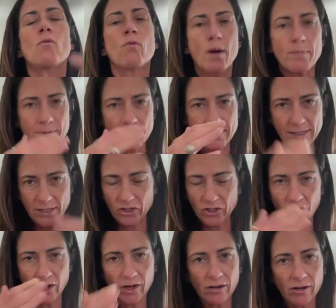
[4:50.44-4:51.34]

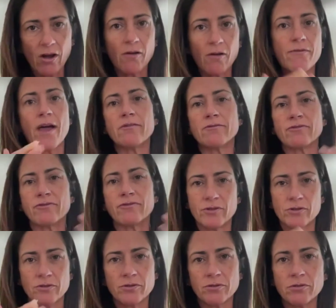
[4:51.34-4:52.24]
repetition of that
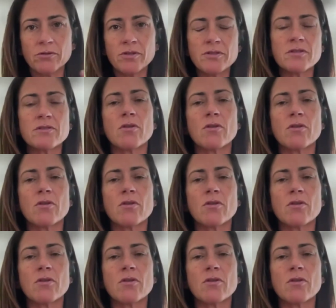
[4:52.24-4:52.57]
food.